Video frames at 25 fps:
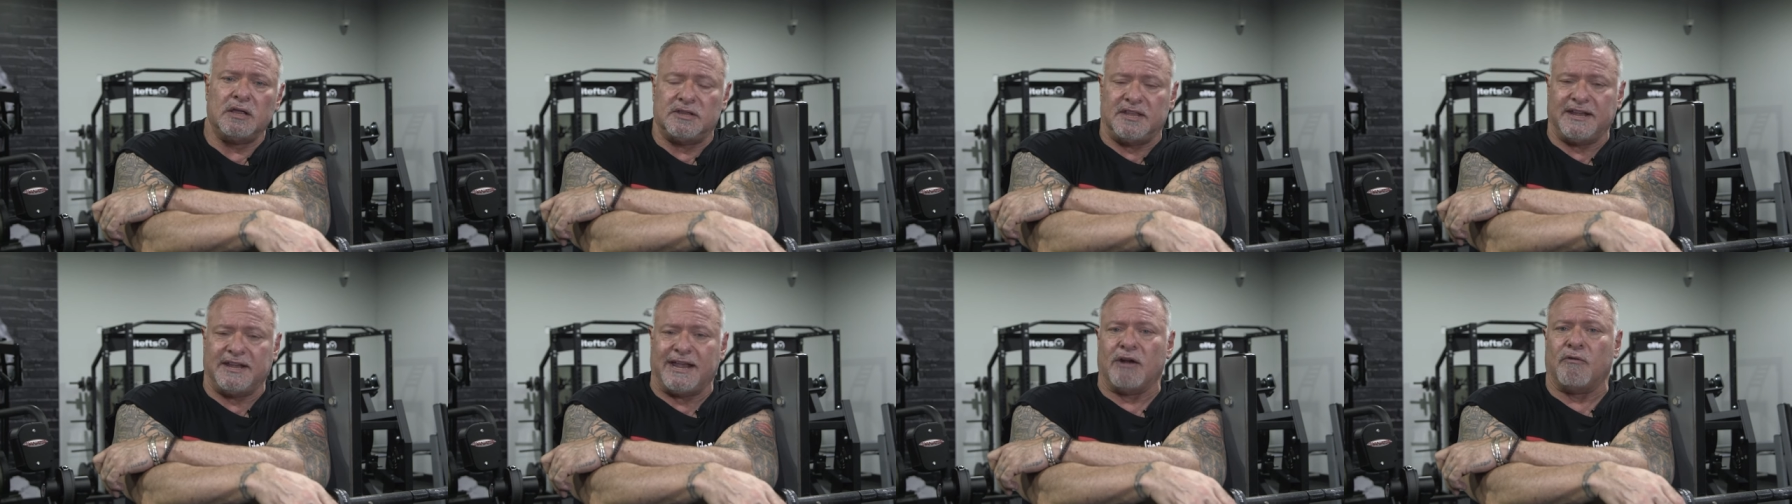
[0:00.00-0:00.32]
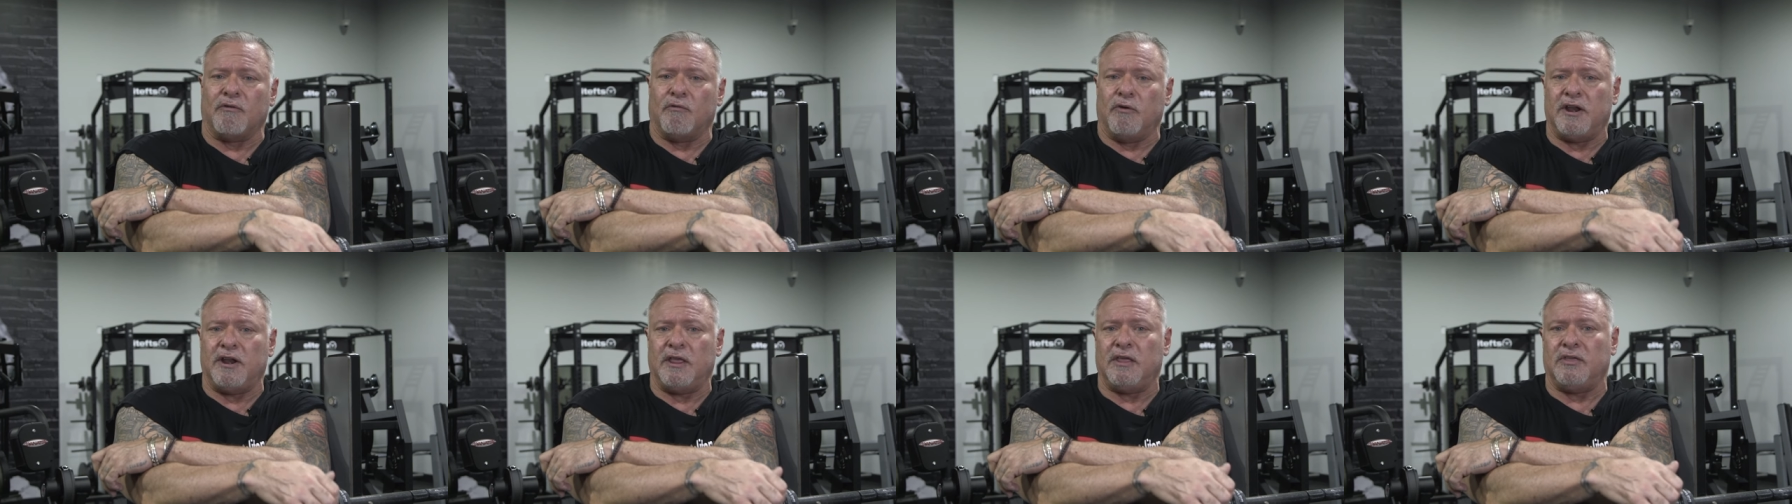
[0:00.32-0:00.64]
to
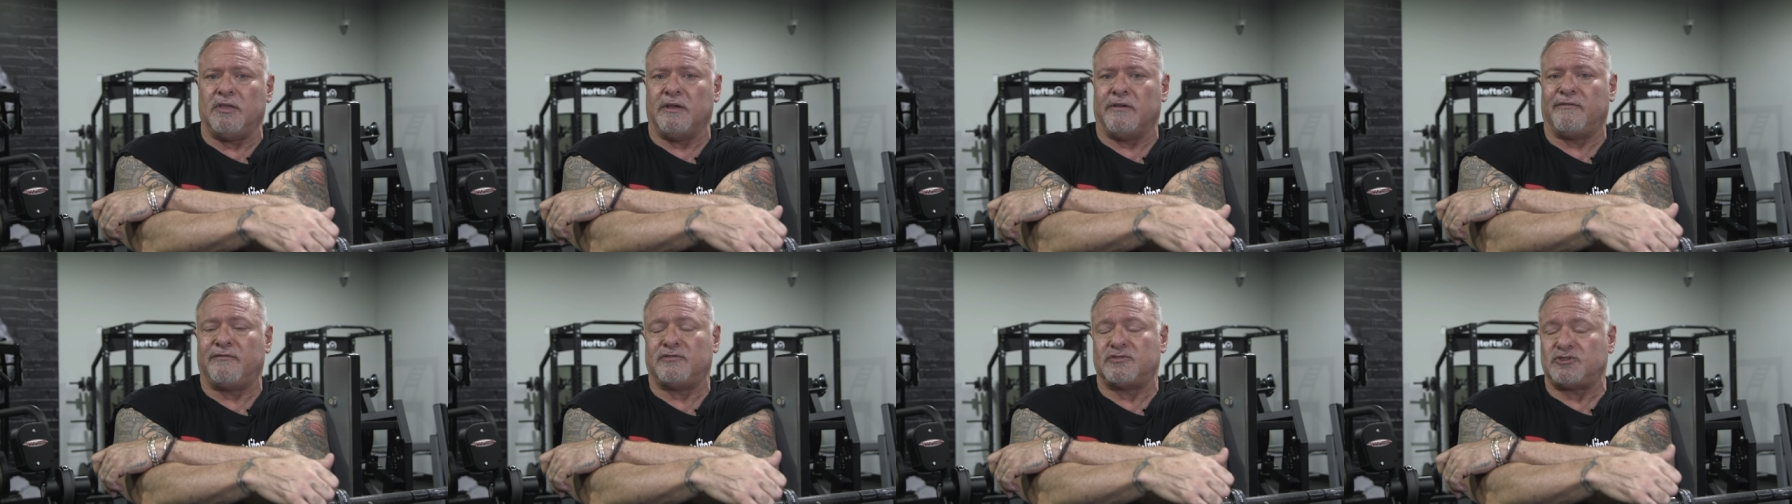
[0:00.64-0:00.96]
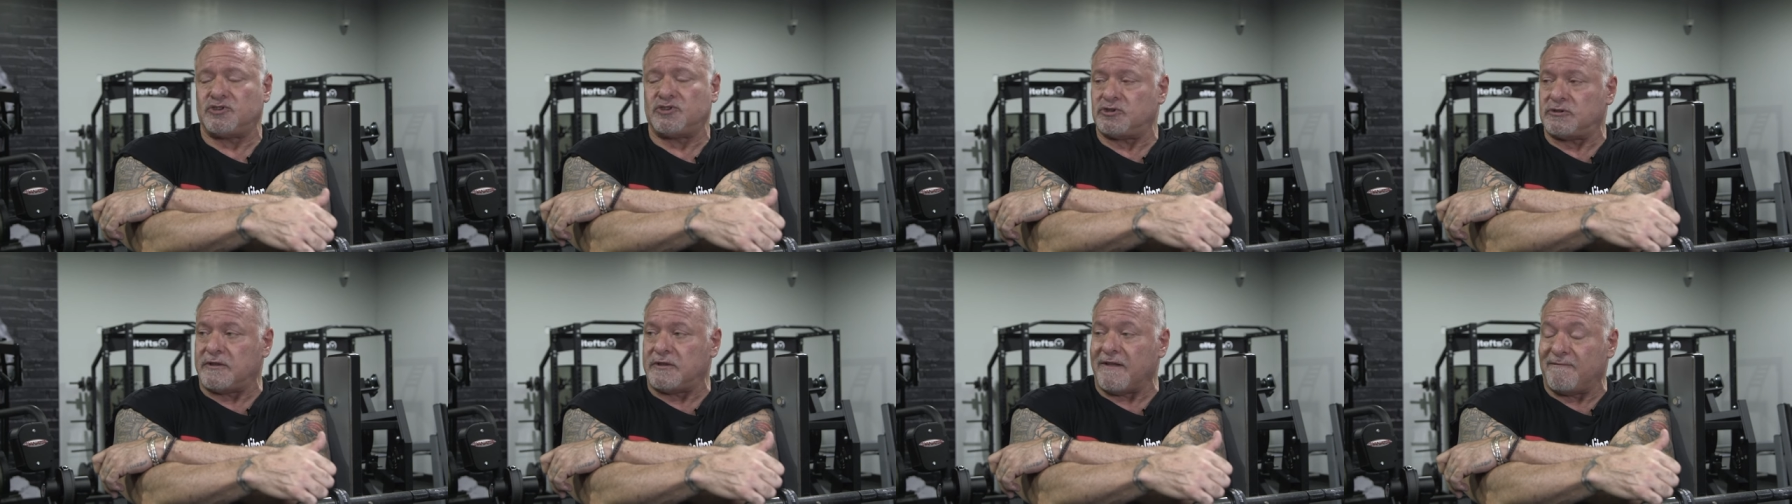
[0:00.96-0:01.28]
get rid of the,
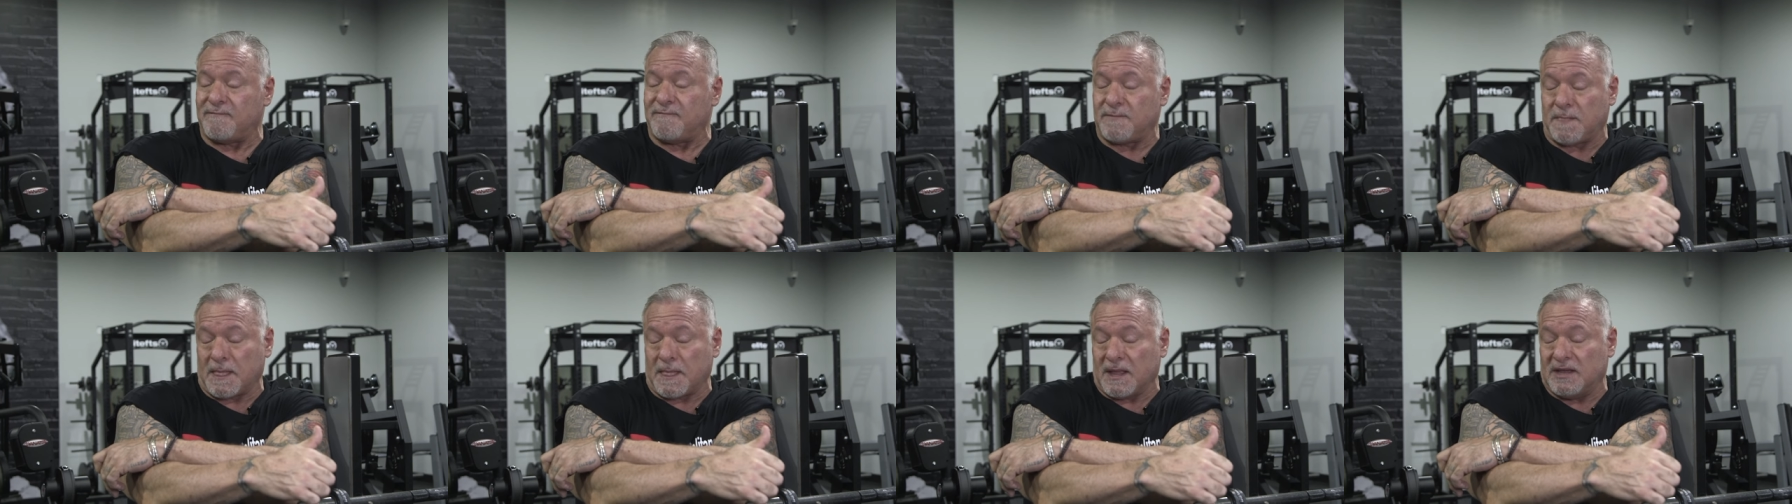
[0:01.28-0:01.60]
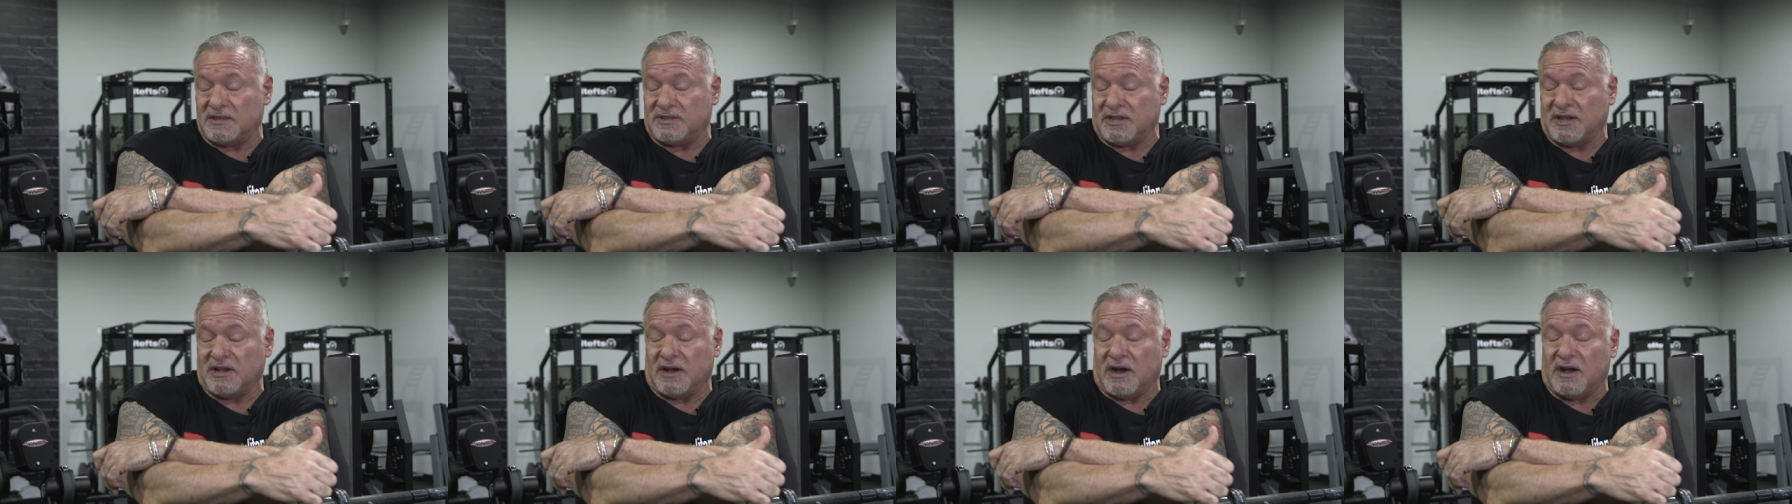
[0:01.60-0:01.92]
the
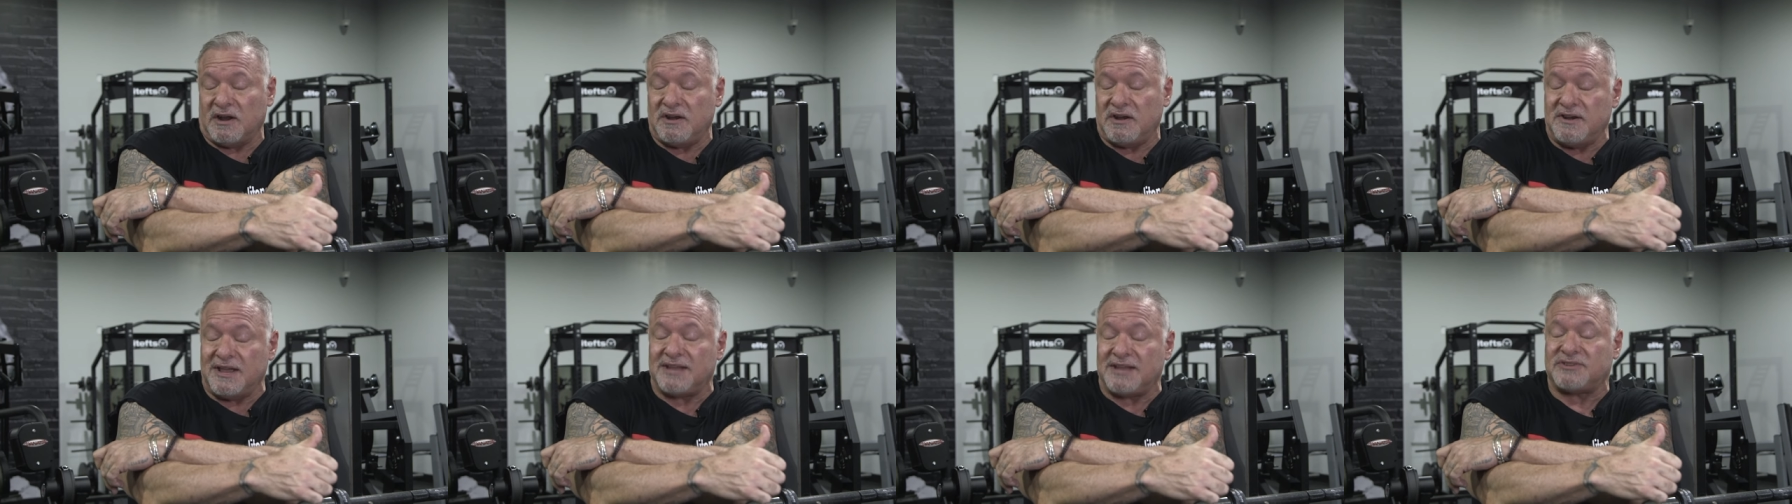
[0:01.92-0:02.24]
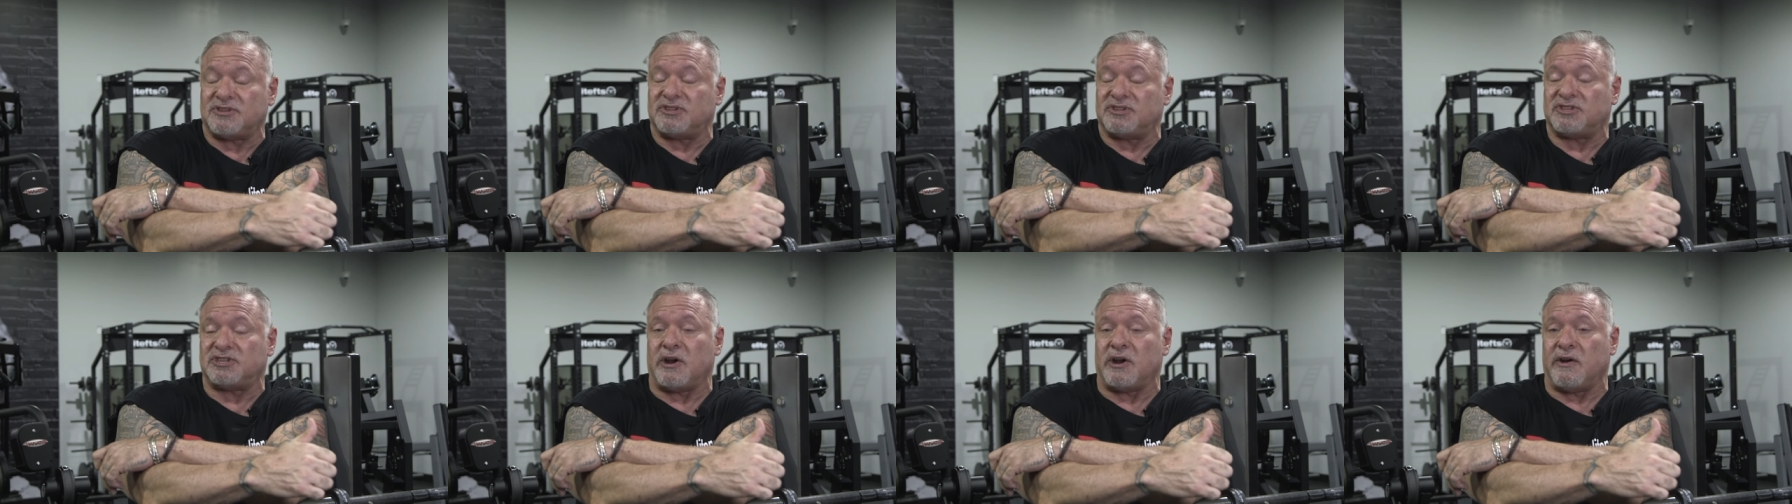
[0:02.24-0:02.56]
the
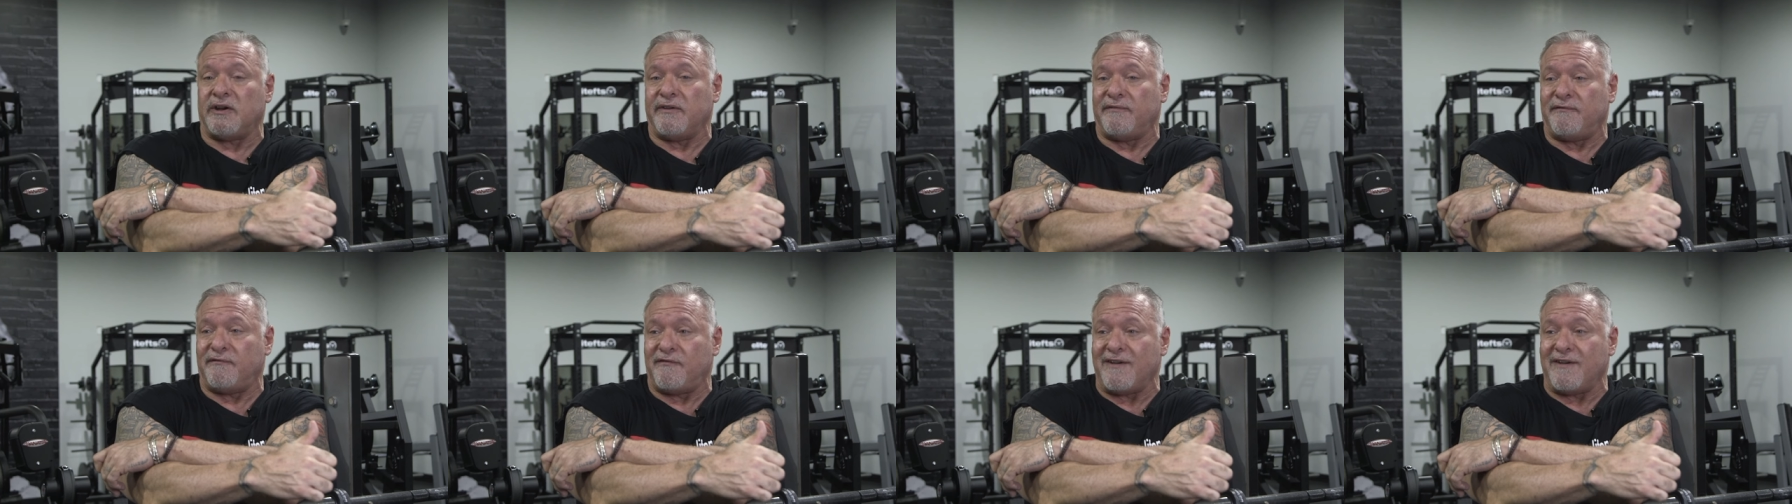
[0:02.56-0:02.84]
unnecessary